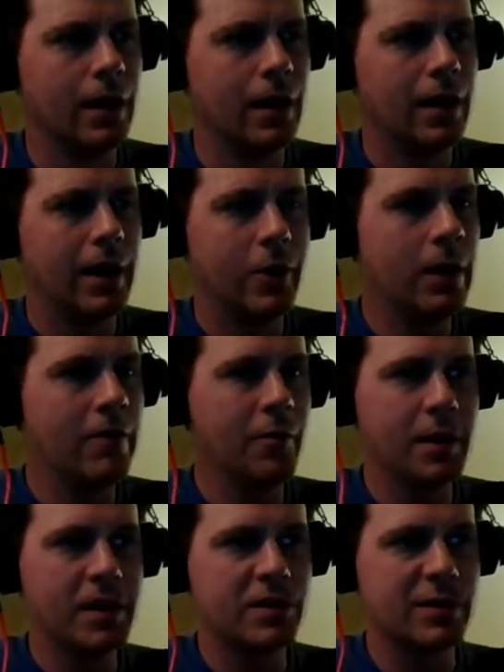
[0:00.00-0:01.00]
I don't have a
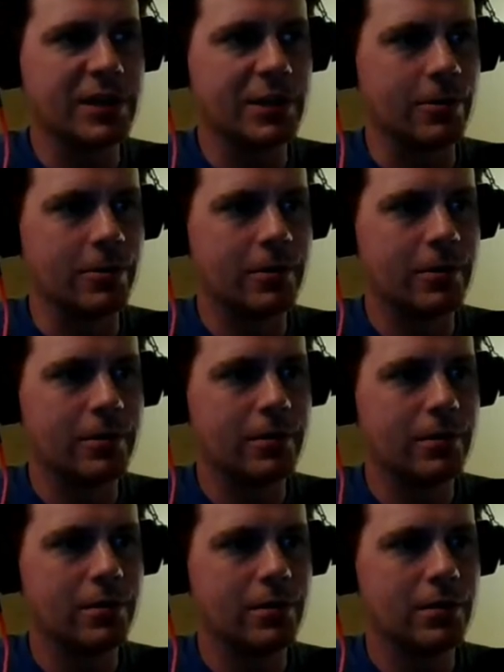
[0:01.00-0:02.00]
big sweet tooth.
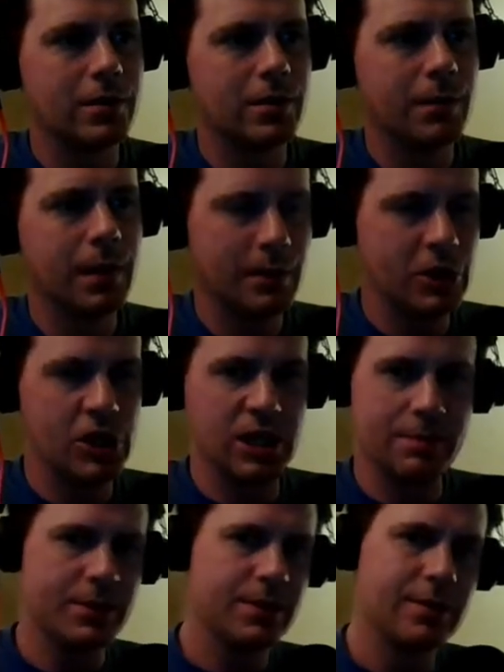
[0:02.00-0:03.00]
Maybe
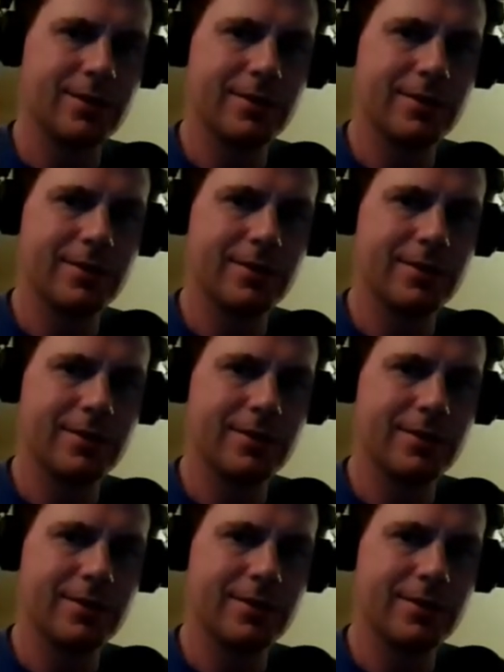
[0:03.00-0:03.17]
chips.